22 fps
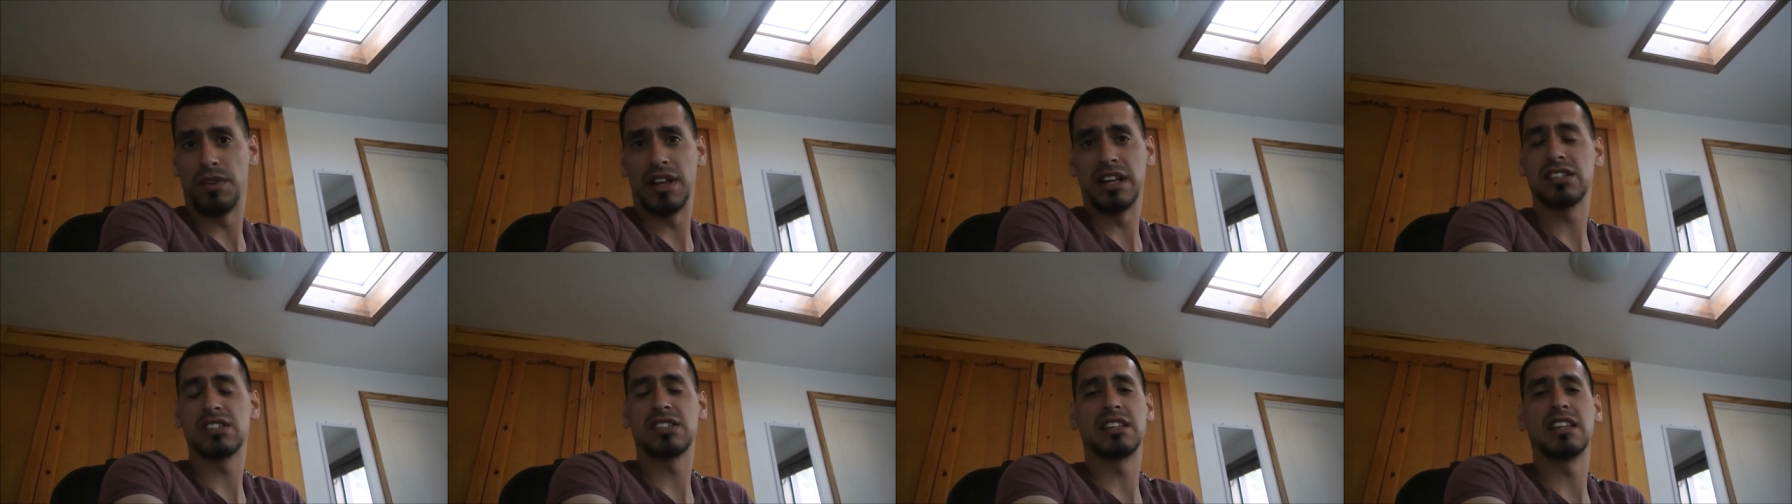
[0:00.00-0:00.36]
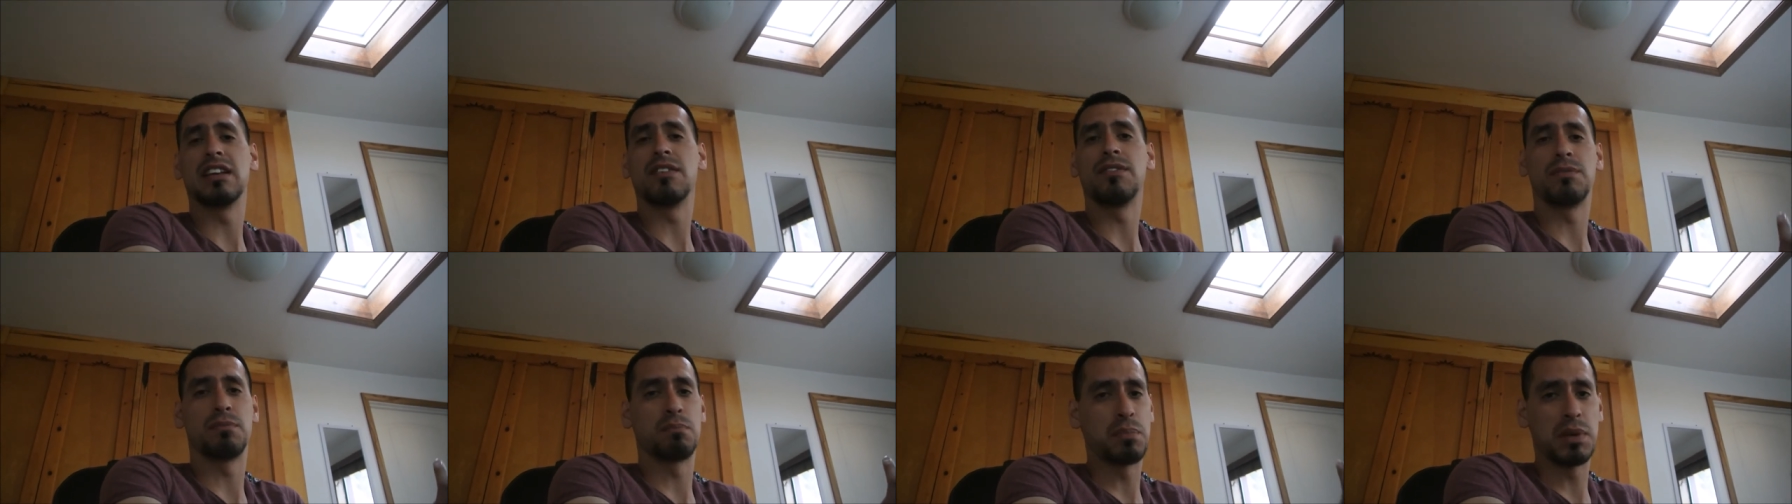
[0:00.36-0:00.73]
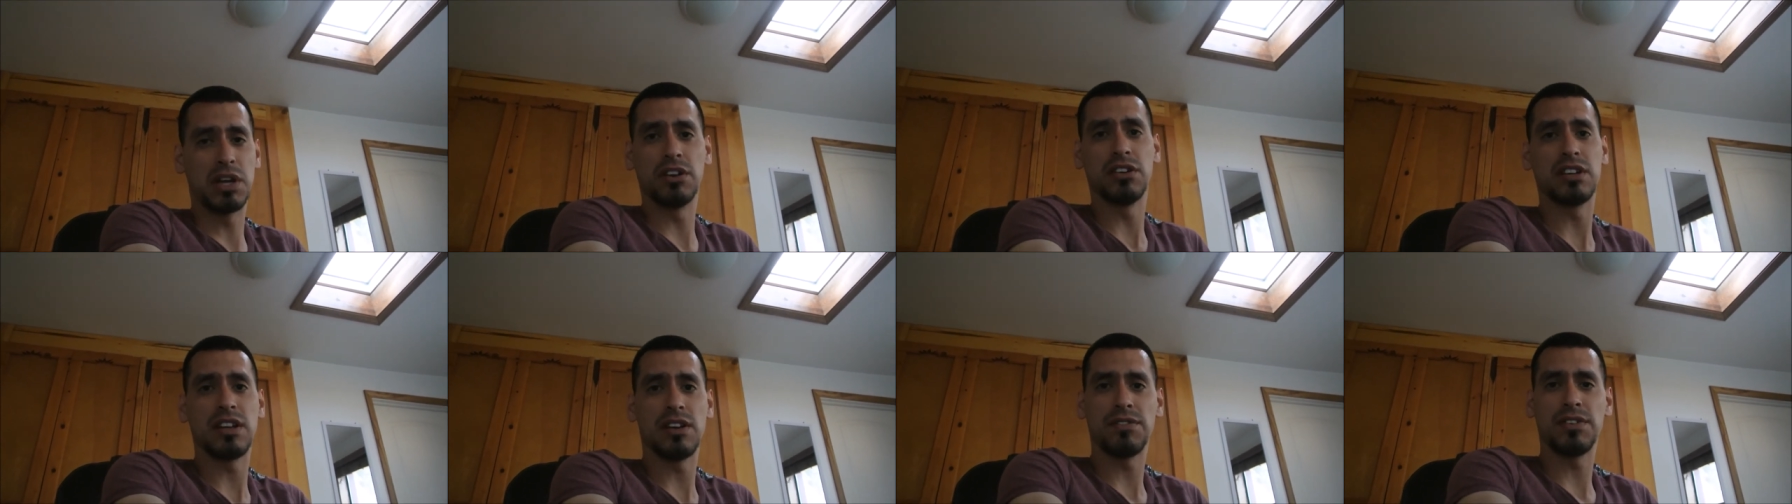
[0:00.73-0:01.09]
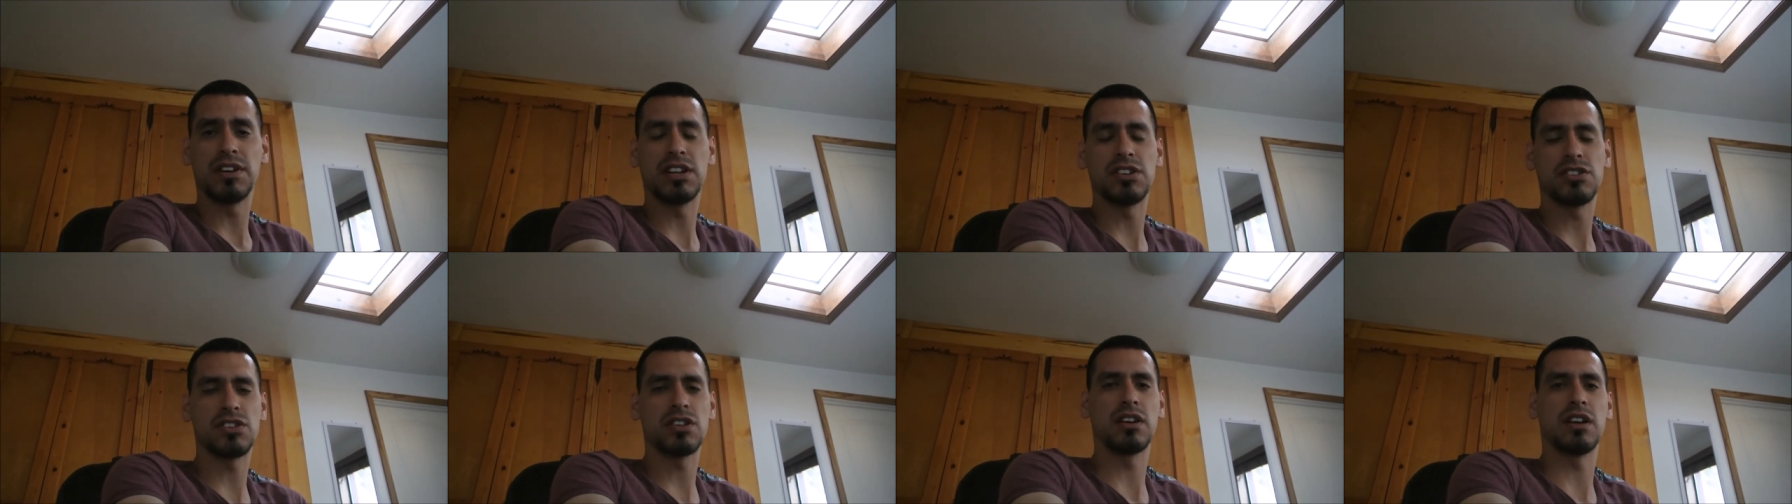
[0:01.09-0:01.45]
That's the pure
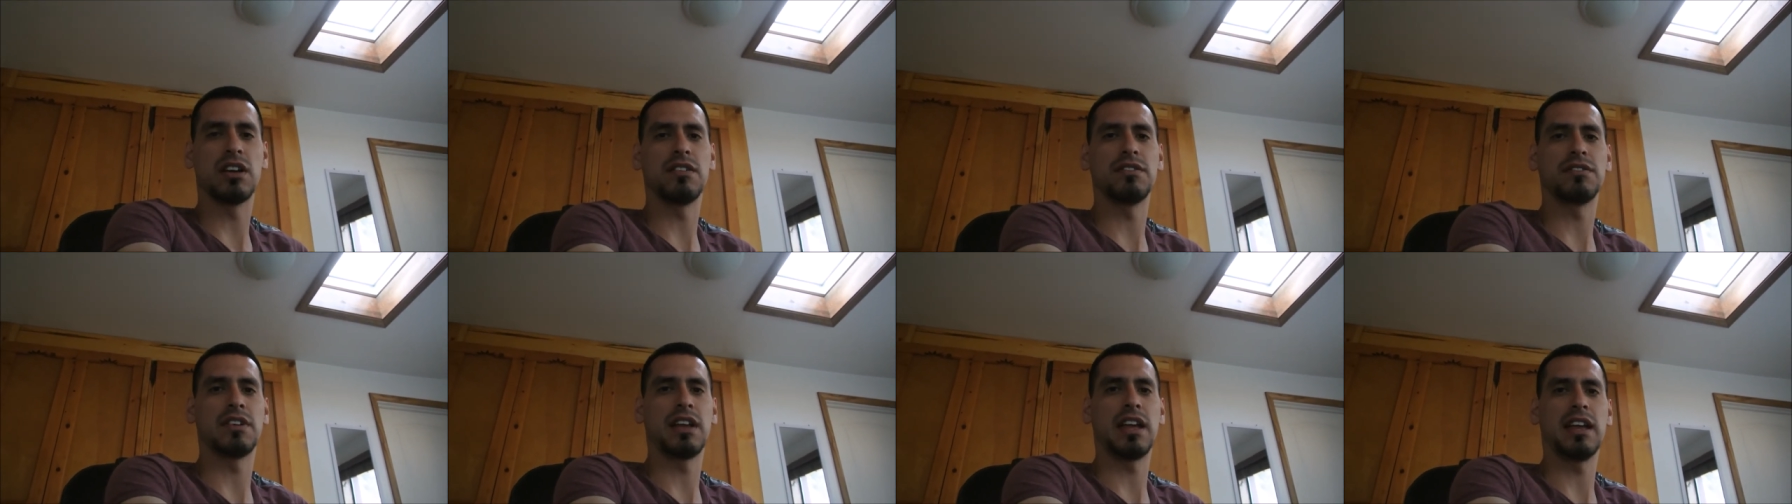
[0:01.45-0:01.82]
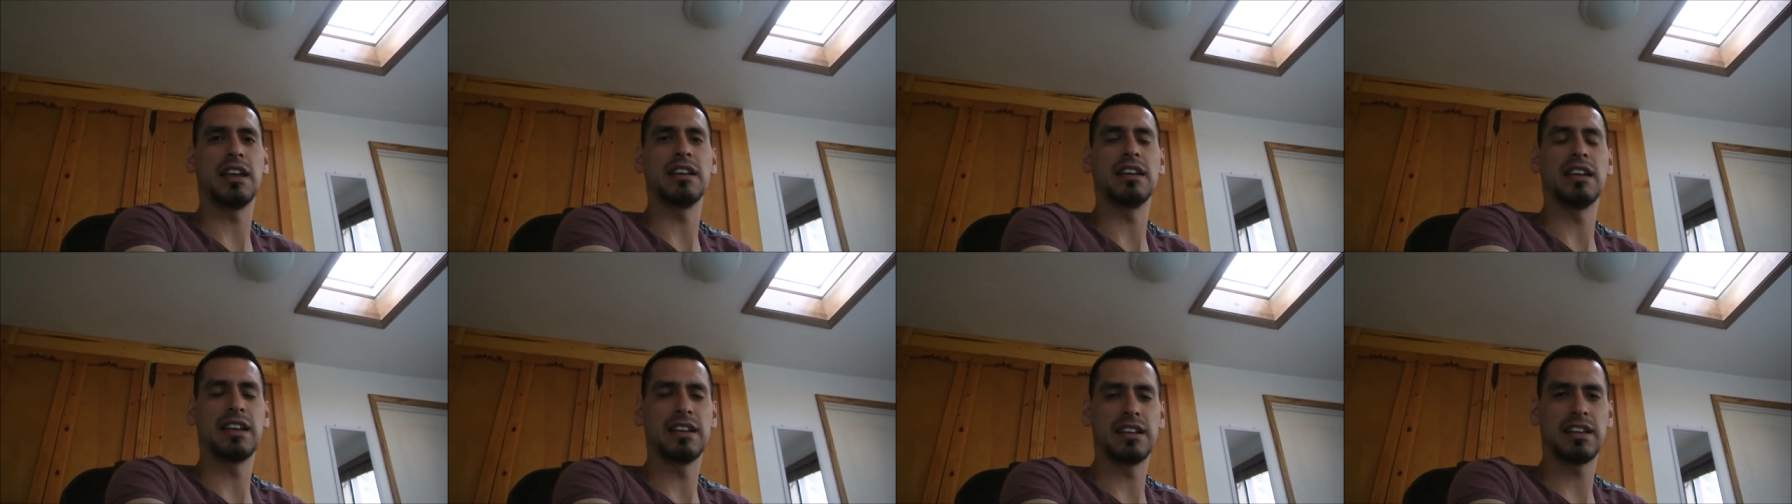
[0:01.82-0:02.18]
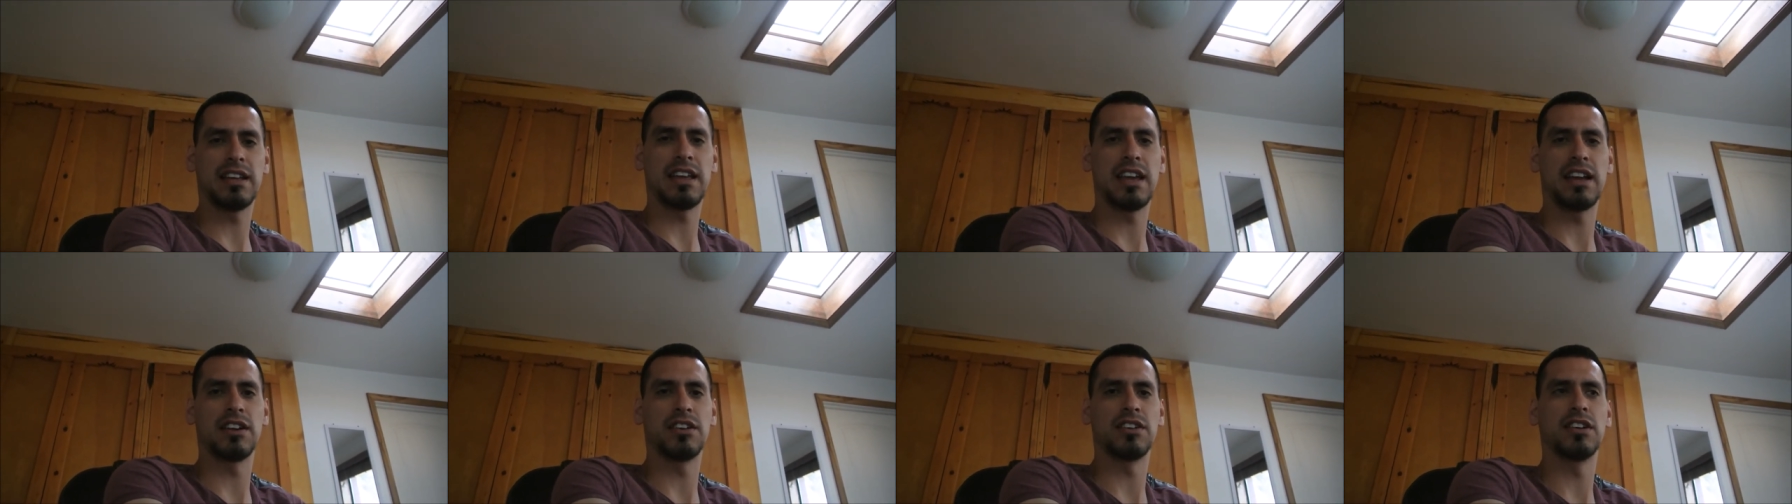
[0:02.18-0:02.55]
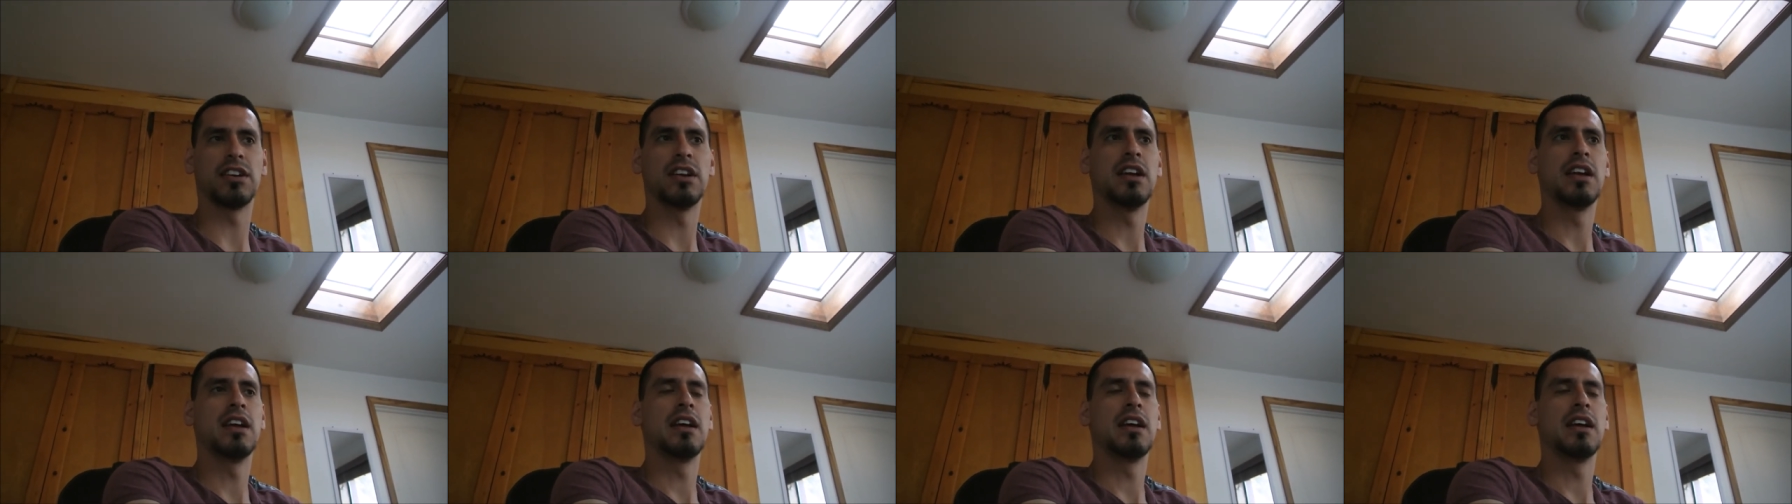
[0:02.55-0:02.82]
definition of a indicator.